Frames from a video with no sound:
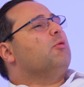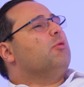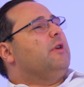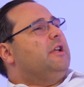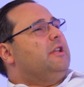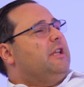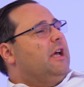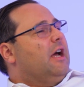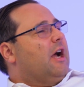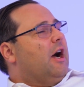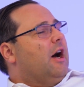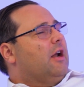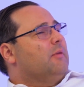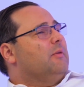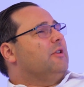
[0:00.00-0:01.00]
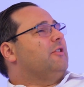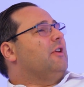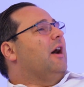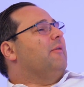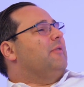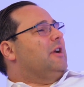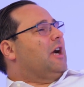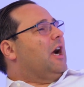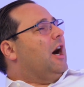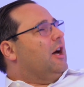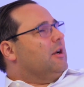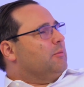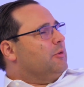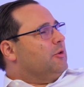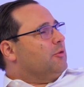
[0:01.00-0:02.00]
read The Economist, I'm an
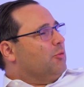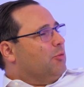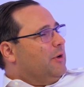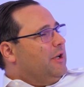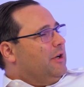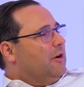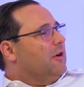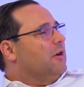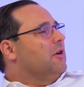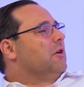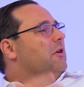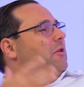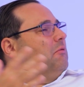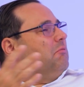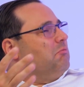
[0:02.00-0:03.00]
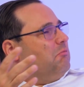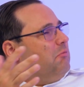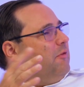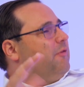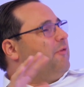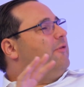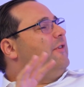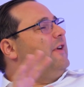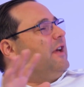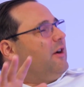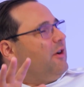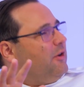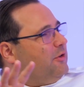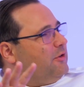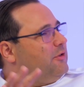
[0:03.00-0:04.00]
economist reader,
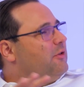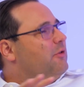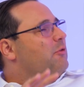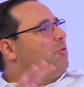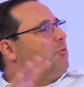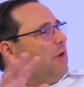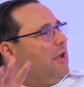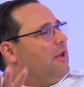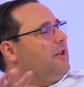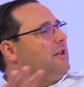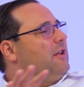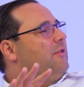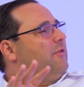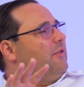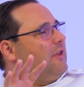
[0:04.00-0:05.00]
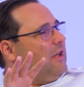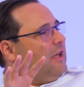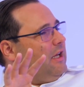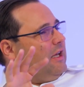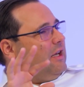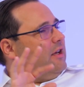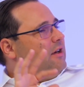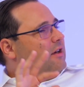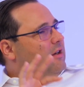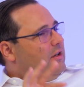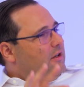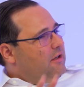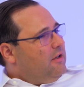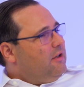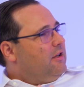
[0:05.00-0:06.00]
feels relatively
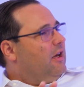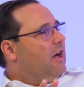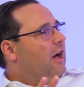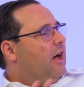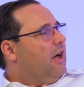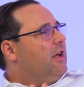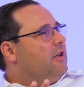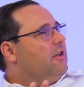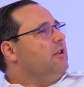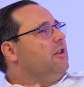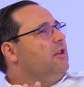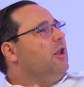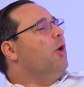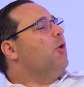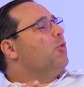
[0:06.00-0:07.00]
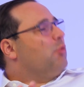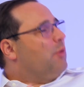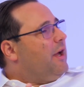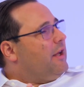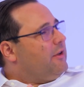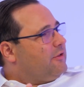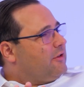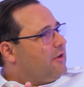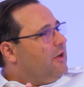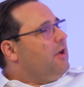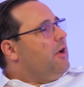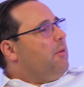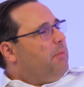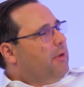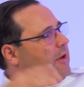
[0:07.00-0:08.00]
low risk.
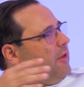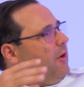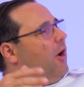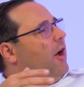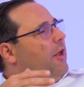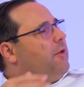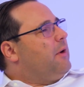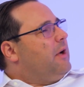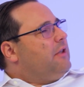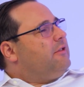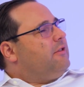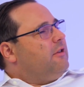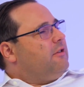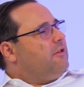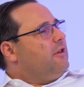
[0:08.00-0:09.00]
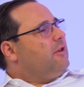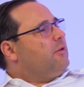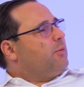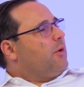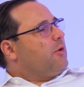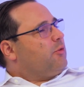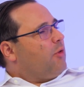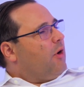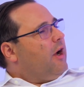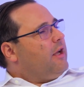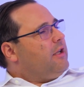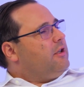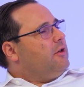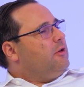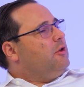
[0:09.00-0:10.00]
But are there other instances where
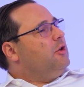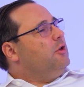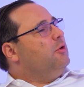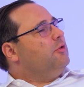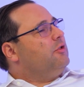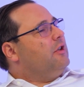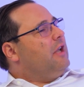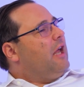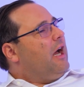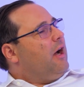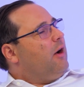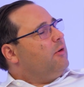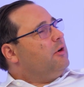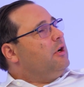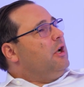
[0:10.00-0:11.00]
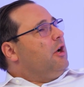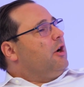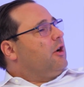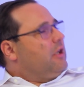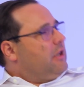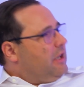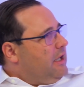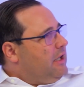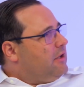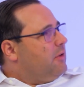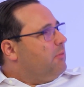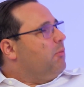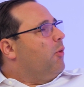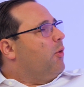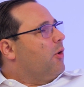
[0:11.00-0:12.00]
trying to use a noun could lead to
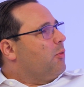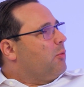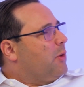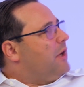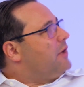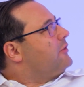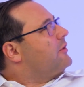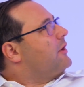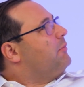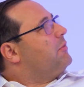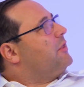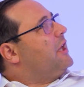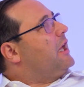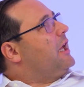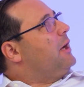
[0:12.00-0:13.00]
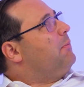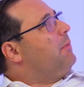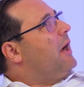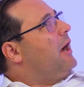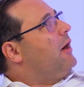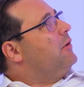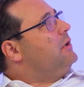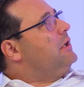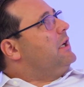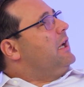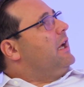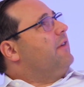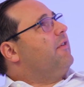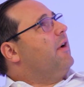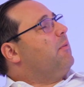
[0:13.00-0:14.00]
more risk? I'm thinking about
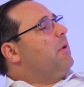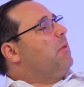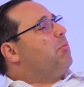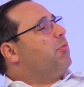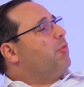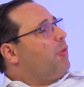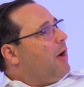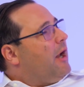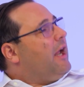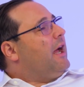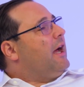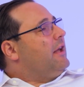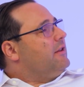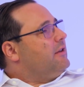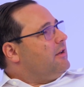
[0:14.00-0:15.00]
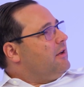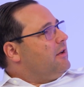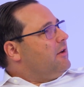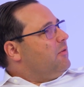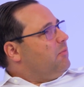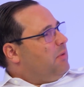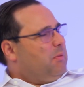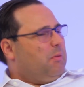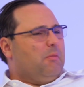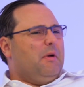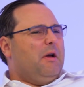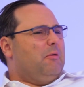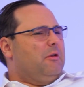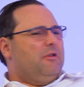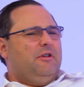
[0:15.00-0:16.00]
if I'm a brand, people
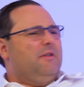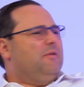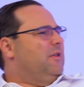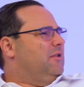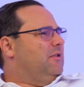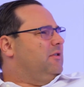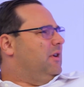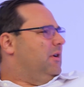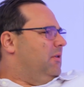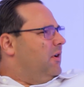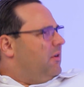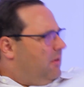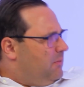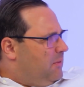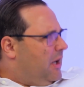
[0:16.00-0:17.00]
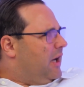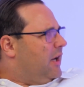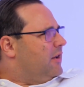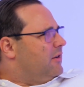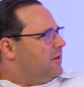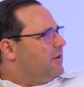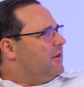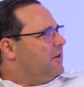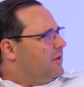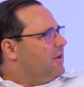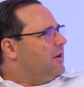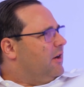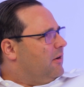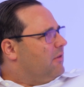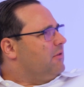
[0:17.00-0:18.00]
may receive this and say, "Oh, I'm not."
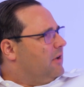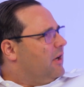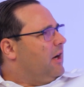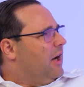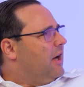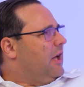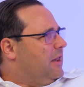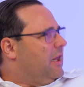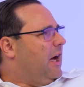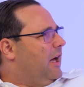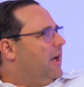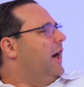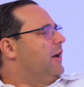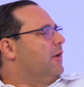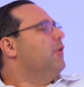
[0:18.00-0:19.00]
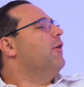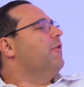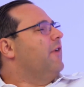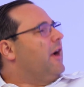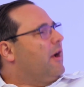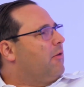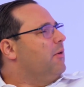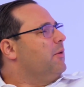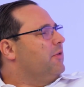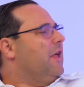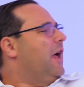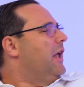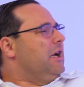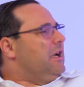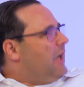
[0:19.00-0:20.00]
I don't know if I agree with
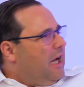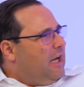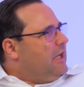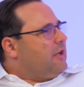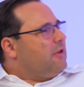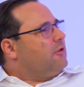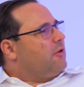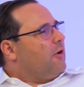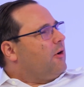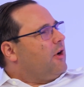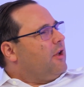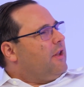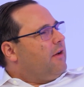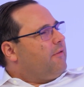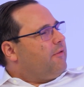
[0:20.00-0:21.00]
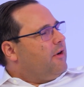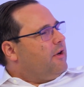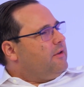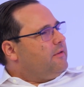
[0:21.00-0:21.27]
that. Any concern on that front?